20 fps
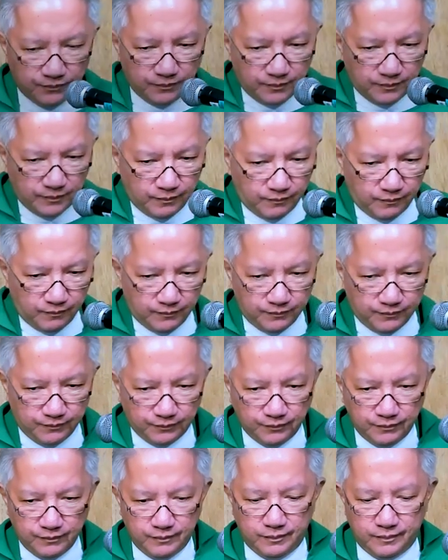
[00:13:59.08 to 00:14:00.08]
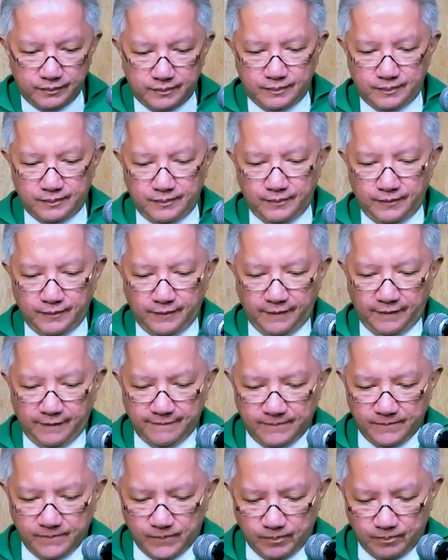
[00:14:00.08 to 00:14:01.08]

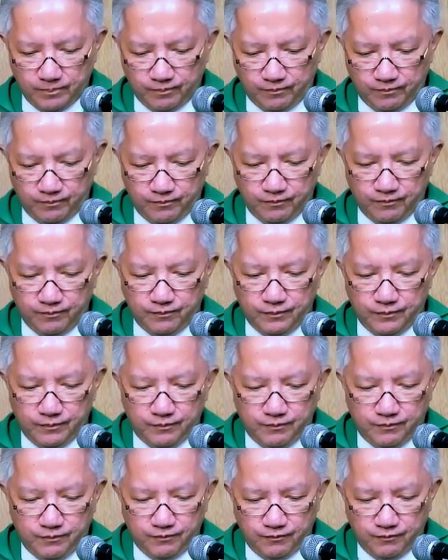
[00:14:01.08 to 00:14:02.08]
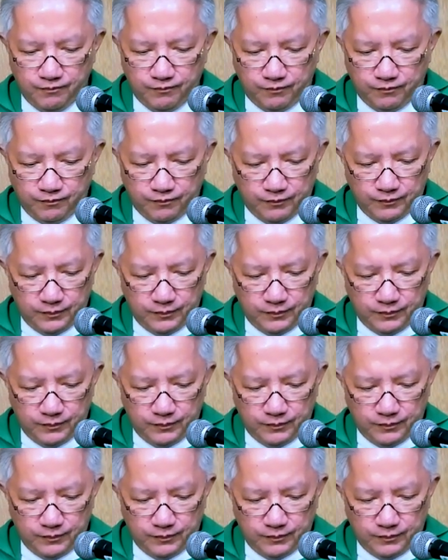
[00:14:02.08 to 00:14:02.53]
Nobody speaks.